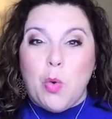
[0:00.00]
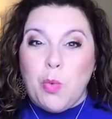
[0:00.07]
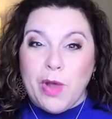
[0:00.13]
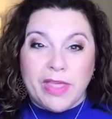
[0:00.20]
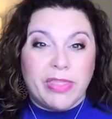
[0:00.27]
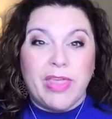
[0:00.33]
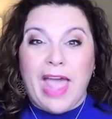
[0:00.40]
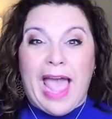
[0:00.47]

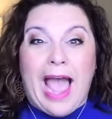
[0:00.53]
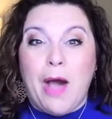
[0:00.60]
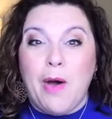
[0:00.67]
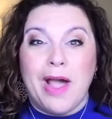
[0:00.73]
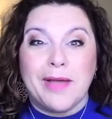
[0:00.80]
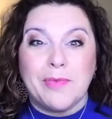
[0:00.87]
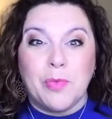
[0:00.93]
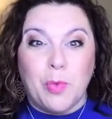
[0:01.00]
with
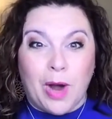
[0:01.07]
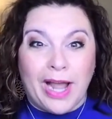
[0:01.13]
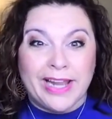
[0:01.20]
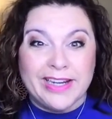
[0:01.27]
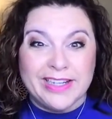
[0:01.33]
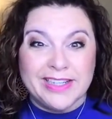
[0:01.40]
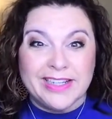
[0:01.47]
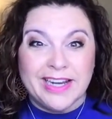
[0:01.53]
how I'm
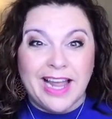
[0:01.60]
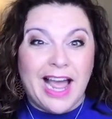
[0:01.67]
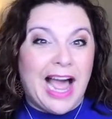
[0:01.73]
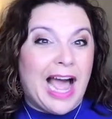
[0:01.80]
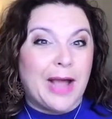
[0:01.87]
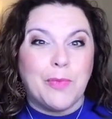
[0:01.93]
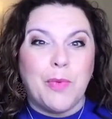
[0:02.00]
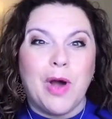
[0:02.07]
wired,
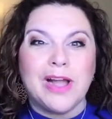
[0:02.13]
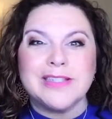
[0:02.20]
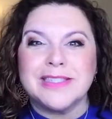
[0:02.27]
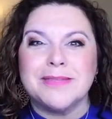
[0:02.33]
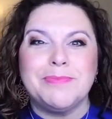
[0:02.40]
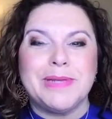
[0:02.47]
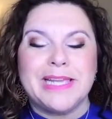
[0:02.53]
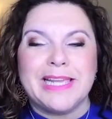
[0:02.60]
I want
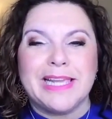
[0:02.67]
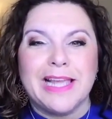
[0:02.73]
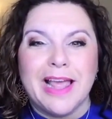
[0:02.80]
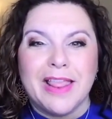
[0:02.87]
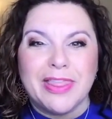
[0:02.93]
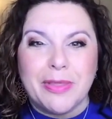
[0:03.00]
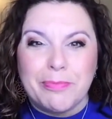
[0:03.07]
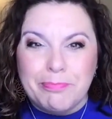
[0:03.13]
to be
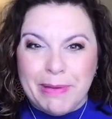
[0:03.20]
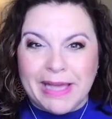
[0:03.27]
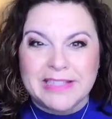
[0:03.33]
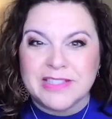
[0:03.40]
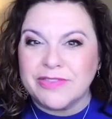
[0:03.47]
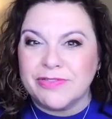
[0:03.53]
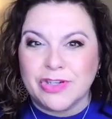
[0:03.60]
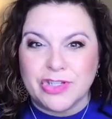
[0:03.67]
the
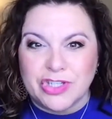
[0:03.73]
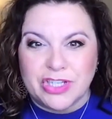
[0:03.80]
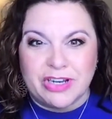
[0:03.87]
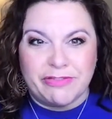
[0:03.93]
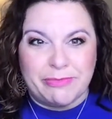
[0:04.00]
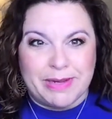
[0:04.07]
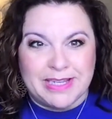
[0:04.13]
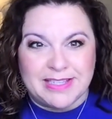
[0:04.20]
best
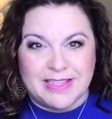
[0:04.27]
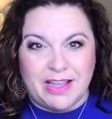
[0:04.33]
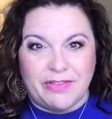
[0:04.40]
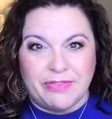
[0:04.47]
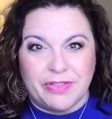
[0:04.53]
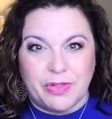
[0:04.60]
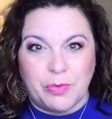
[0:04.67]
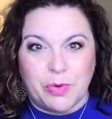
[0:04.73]
version of
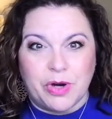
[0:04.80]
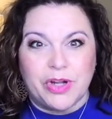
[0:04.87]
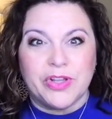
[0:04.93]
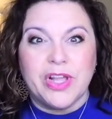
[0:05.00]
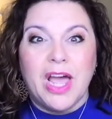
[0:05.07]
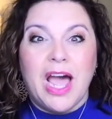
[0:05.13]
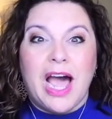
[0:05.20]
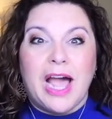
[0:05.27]
myself in the
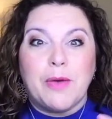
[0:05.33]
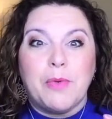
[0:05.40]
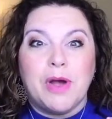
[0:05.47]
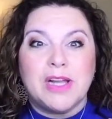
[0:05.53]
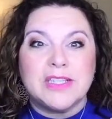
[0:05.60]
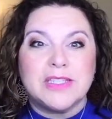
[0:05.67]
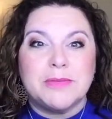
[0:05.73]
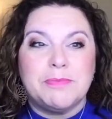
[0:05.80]
world. I
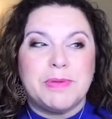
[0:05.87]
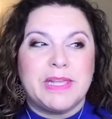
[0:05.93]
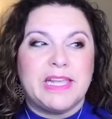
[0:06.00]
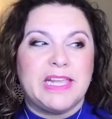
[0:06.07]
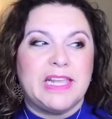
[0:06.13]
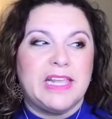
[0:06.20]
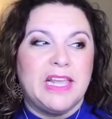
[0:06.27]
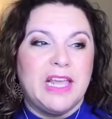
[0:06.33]
want
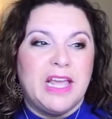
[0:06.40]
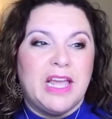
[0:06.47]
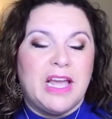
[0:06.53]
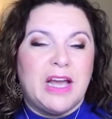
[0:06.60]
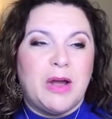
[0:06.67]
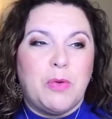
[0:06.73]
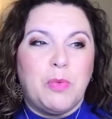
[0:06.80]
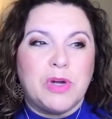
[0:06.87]

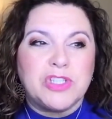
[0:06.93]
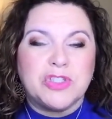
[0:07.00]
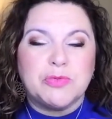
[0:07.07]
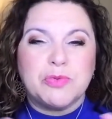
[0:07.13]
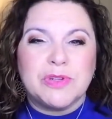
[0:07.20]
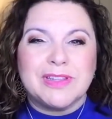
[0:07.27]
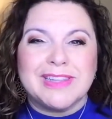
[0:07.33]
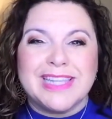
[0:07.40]

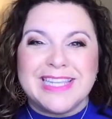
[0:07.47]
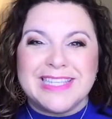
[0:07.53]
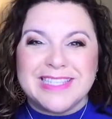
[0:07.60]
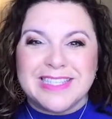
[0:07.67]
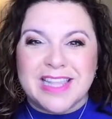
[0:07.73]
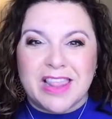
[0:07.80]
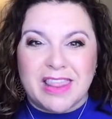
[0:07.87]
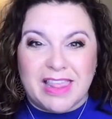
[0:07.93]
to
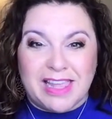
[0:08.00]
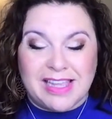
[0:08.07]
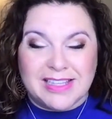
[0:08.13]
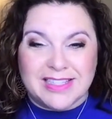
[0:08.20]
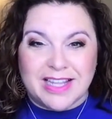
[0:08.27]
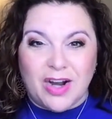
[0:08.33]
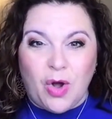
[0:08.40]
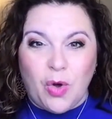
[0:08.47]
release the
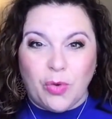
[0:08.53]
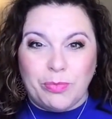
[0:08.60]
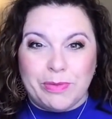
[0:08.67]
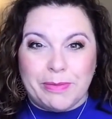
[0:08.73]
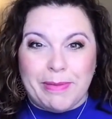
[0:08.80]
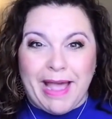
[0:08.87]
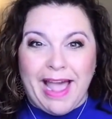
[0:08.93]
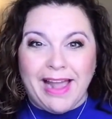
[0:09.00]
things that hold
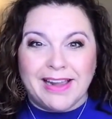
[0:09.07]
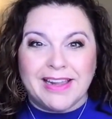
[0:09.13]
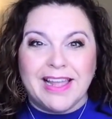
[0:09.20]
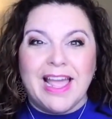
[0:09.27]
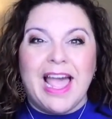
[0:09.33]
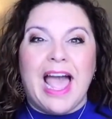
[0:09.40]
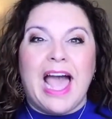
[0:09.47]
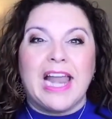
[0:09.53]
me back,
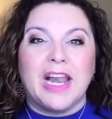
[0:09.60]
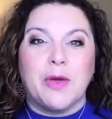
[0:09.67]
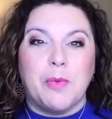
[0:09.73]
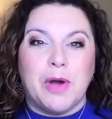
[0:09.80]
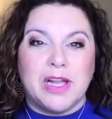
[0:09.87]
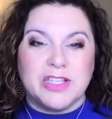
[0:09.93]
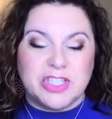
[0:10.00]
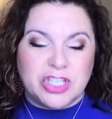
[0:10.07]
and I
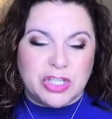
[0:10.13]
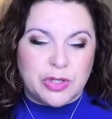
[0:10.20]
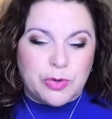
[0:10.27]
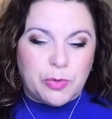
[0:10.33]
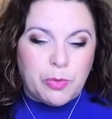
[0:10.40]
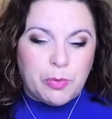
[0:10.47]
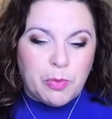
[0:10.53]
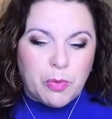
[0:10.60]
want
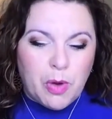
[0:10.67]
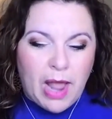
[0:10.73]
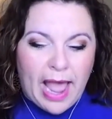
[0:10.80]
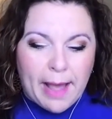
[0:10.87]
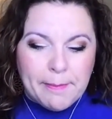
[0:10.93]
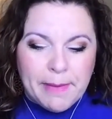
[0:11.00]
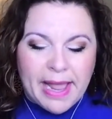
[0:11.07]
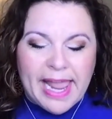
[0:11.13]
to
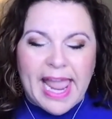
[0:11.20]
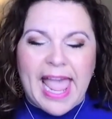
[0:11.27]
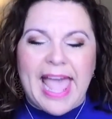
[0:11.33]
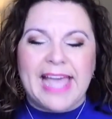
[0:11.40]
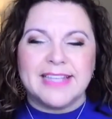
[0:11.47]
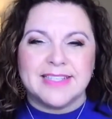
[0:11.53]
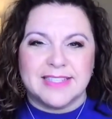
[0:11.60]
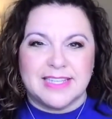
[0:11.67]
at my
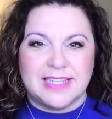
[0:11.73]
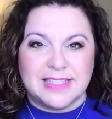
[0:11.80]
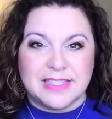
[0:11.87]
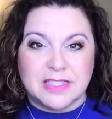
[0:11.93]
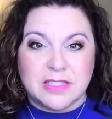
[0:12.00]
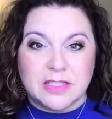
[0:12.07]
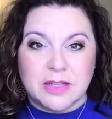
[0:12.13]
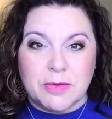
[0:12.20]

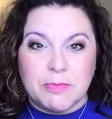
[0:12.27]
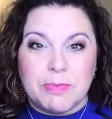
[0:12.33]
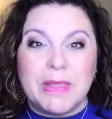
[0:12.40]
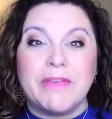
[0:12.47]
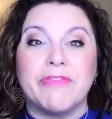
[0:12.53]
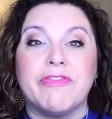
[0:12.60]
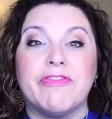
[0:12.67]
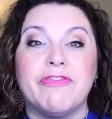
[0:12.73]
essence
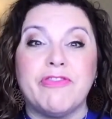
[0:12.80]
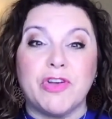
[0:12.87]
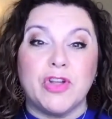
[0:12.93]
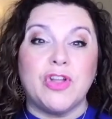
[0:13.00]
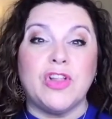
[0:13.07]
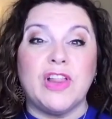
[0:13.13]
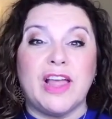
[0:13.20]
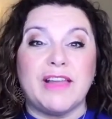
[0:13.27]
be
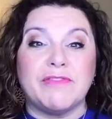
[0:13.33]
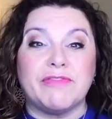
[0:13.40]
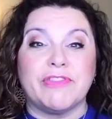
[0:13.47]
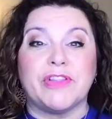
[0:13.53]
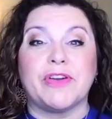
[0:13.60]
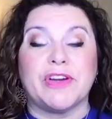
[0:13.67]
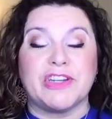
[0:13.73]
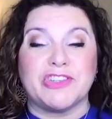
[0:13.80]
full and
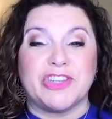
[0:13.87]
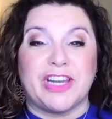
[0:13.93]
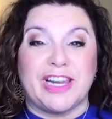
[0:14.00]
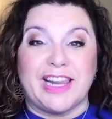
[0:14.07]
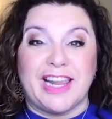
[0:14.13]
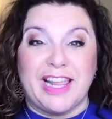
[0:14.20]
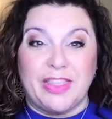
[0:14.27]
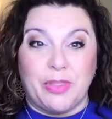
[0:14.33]

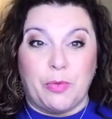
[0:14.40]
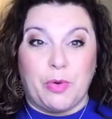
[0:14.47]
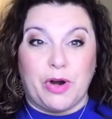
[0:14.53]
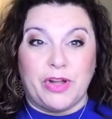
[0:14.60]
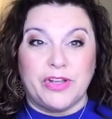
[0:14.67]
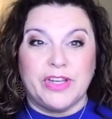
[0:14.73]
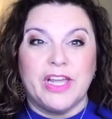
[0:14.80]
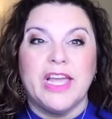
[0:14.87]
flourishing in the
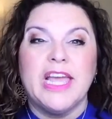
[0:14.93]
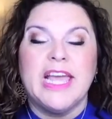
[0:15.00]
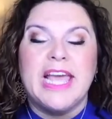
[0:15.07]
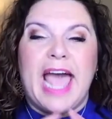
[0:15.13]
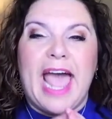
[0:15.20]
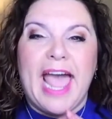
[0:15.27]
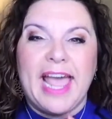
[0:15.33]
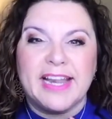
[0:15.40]
world.
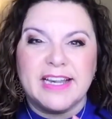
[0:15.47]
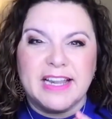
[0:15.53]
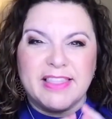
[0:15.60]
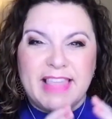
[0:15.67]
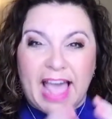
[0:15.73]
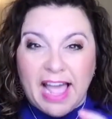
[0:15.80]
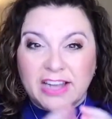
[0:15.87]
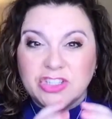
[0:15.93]
And
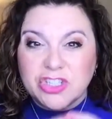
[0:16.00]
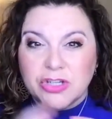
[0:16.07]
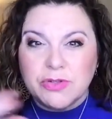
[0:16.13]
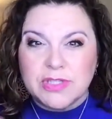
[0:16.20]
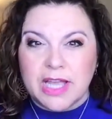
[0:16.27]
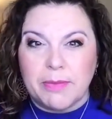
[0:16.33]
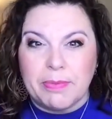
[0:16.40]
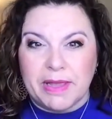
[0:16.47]
that
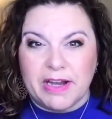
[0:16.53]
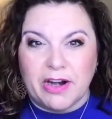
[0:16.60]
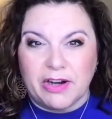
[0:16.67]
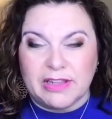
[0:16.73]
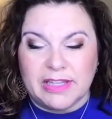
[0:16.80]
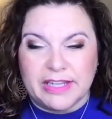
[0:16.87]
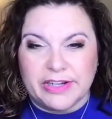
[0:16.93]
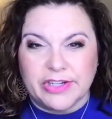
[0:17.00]
shows up in
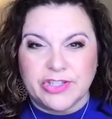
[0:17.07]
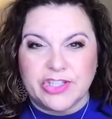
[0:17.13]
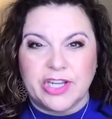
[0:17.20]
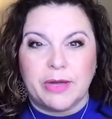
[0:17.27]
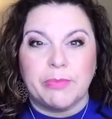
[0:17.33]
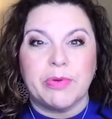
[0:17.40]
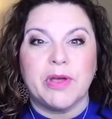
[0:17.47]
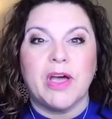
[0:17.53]
our
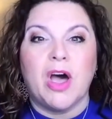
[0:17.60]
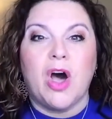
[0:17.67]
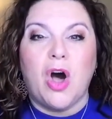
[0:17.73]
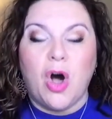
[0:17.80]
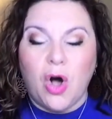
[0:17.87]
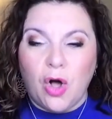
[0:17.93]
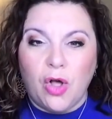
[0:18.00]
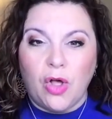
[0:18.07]
leadership
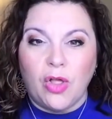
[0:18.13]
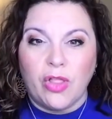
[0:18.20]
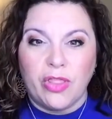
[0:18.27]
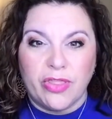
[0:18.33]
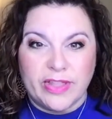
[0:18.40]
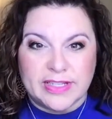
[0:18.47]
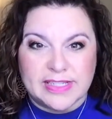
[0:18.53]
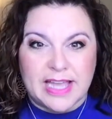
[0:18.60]

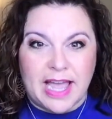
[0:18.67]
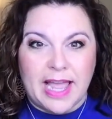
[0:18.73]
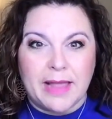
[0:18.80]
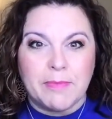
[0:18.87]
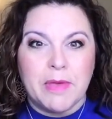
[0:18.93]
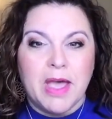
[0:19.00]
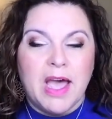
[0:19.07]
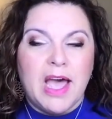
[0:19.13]
all the
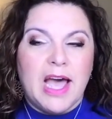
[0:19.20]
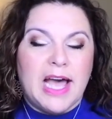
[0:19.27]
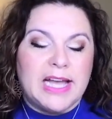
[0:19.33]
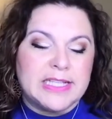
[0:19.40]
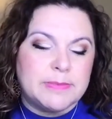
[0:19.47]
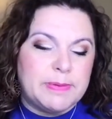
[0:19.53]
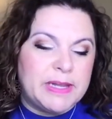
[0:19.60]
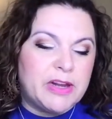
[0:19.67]
time.
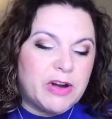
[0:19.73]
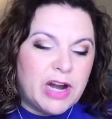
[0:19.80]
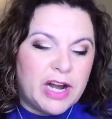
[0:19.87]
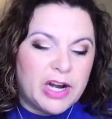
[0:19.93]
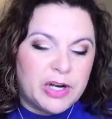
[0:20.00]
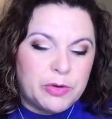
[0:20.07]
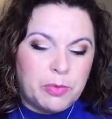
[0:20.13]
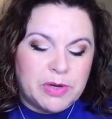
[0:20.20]
A speaker
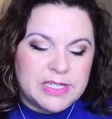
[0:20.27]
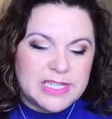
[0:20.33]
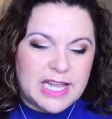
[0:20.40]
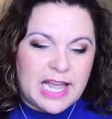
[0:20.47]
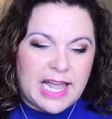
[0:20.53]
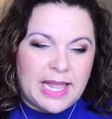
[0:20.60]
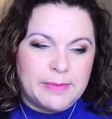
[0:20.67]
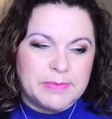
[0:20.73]
I heard one
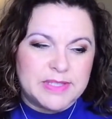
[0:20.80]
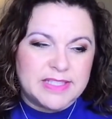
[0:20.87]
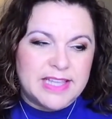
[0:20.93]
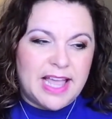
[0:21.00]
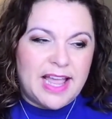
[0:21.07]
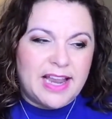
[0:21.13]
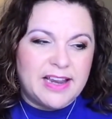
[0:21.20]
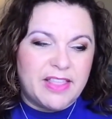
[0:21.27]
time
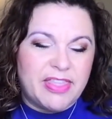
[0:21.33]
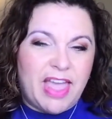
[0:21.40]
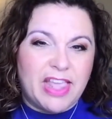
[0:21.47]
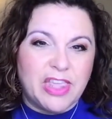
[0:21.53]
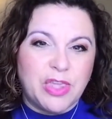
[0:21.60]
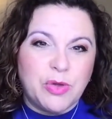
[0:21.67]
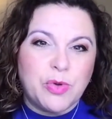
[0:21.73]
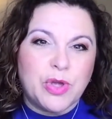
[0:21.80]
said
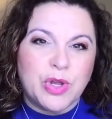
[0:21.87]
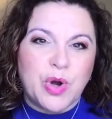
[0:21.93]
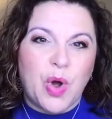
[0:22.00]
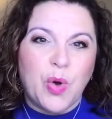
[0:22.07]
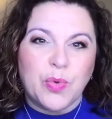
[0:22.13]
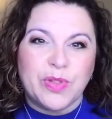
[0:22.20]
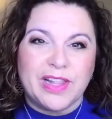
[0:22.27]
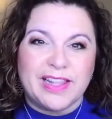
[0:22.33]
that you can
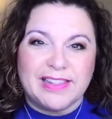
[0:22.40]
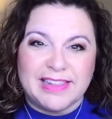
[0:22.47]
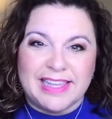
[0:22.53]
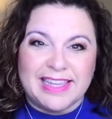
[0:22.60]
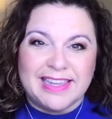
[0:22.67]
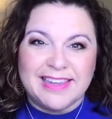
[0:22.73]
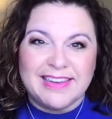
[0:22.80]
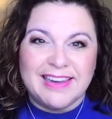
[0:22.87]
only
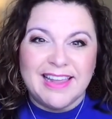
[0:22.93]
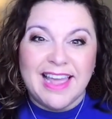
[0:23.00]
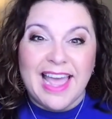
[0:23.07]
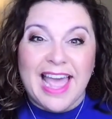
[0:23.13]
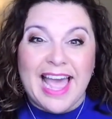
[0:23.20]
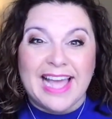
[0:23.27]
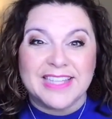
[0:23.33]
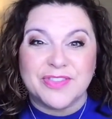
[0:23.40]
lead
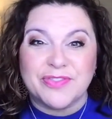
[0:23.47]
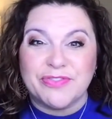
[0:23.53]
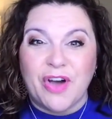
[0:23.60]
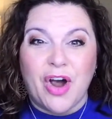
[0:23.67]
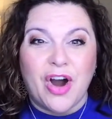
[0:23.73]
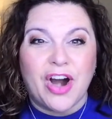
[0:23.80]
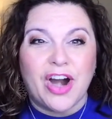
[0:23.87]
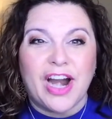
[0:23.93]
as
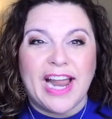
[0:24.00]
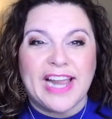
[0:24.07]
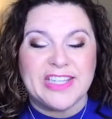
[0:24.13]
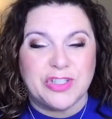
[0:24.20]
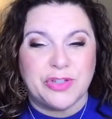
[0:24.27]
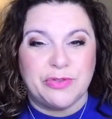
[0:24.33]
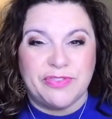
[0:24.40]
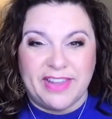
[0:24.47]
far
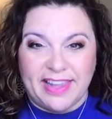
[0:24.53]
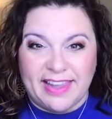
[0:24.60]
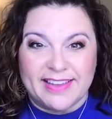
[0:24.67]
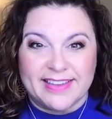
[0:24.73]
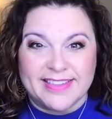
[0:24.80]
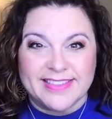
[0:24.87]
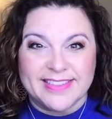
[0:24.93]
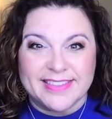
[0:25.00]
as you've
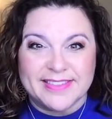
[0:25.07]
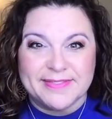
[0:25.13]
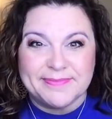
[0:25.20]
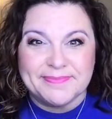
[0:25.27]
healed.